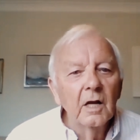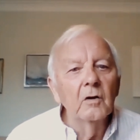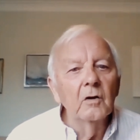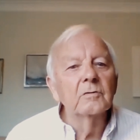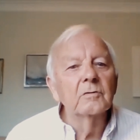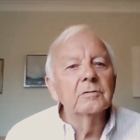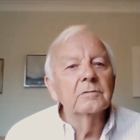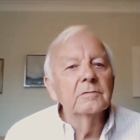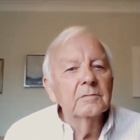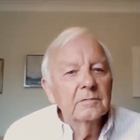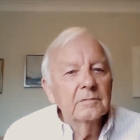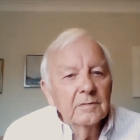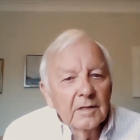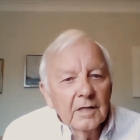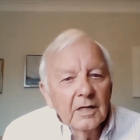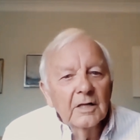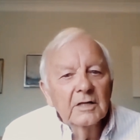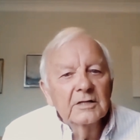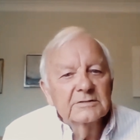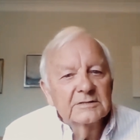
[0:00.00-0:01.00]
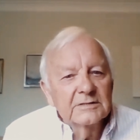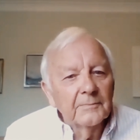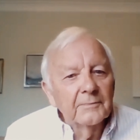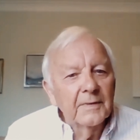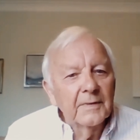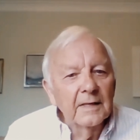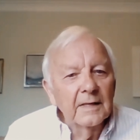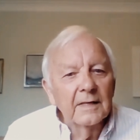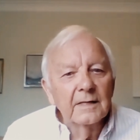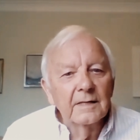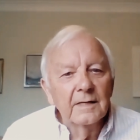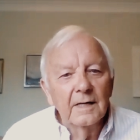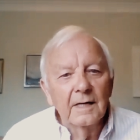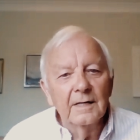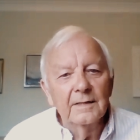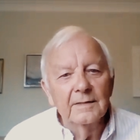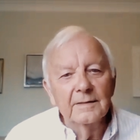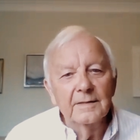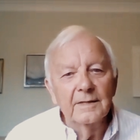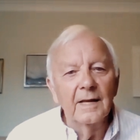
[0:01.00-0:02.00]
who can learn something
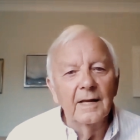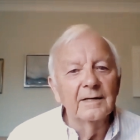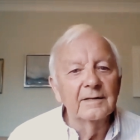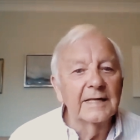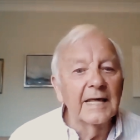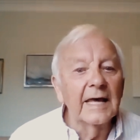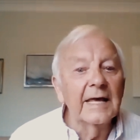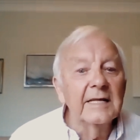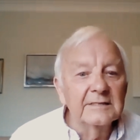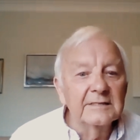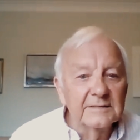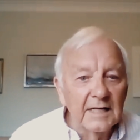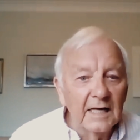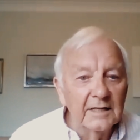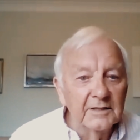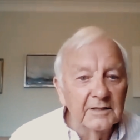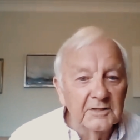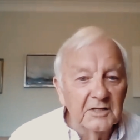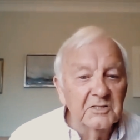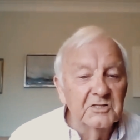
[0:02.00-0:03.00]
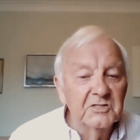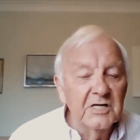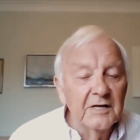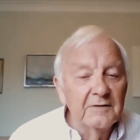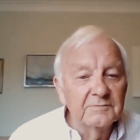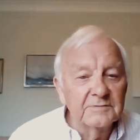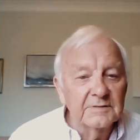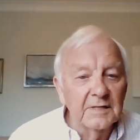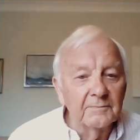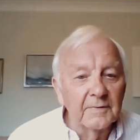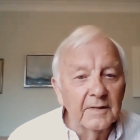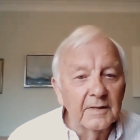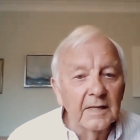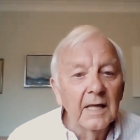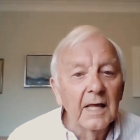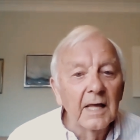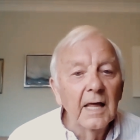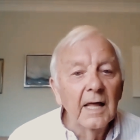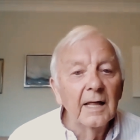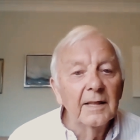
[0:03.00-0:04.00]
and gain and achieve something,
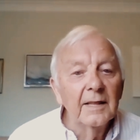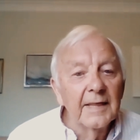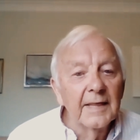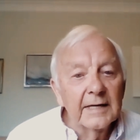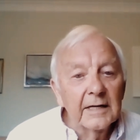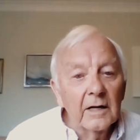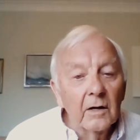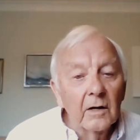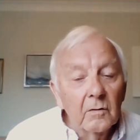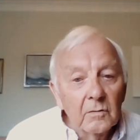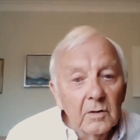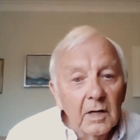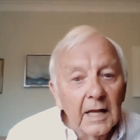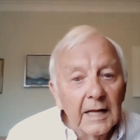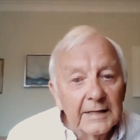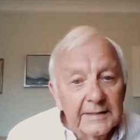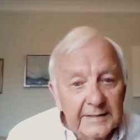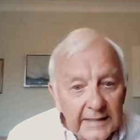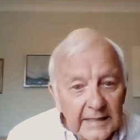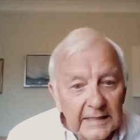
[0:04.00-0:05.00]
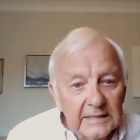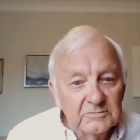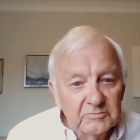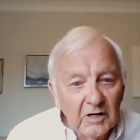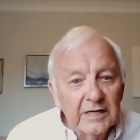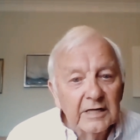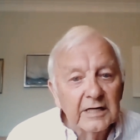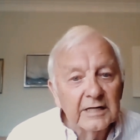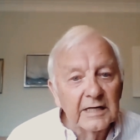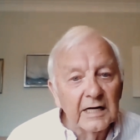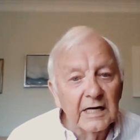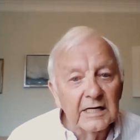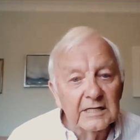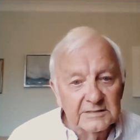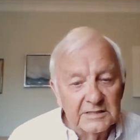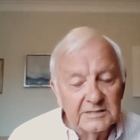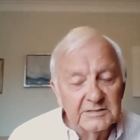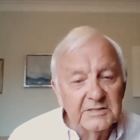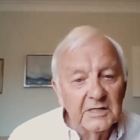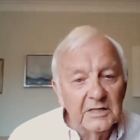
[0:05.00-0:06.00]
that whole idea is
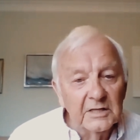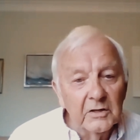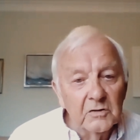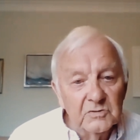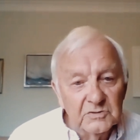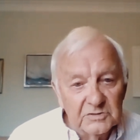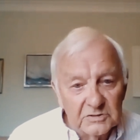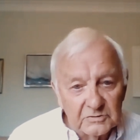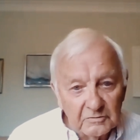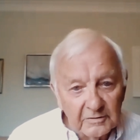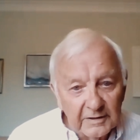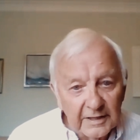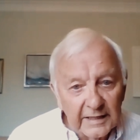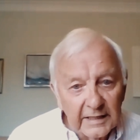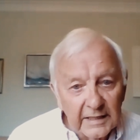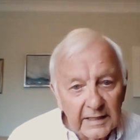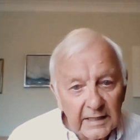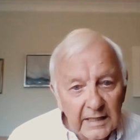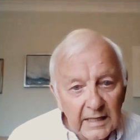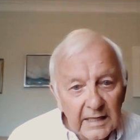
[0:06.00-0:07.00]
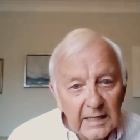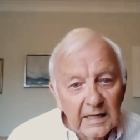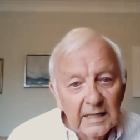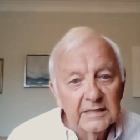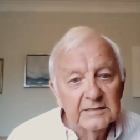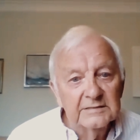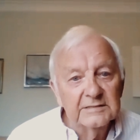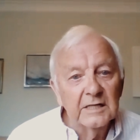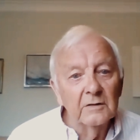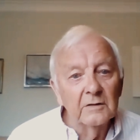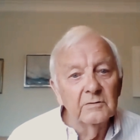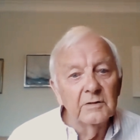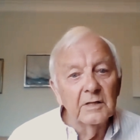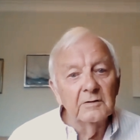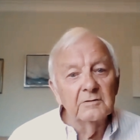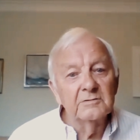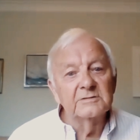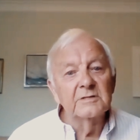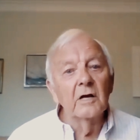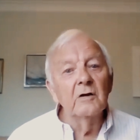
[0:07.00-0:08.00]
recognized as illusory. So
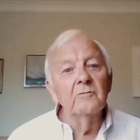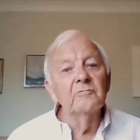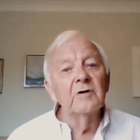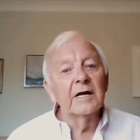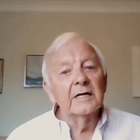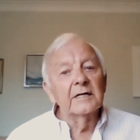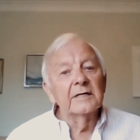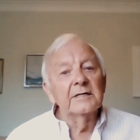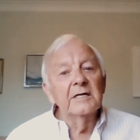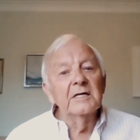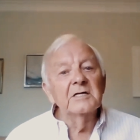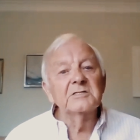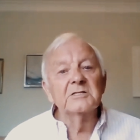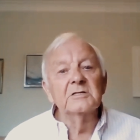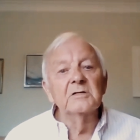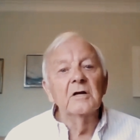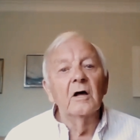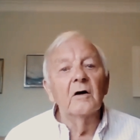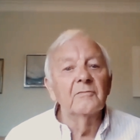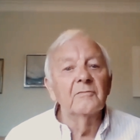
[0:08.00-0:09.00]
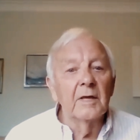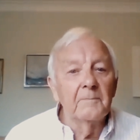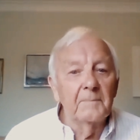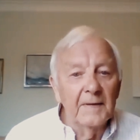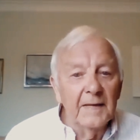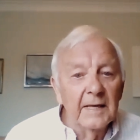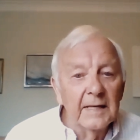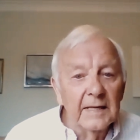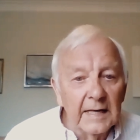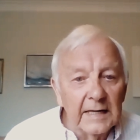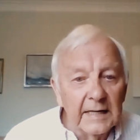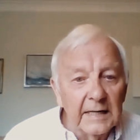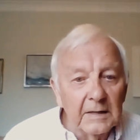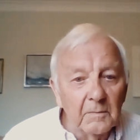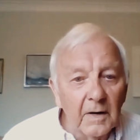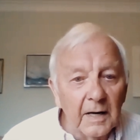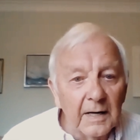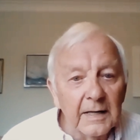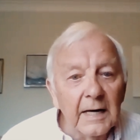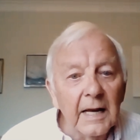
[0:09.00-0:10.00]
there's no recognition of there being
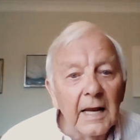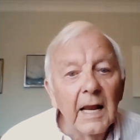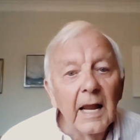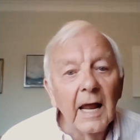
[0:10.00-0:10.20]
anyone.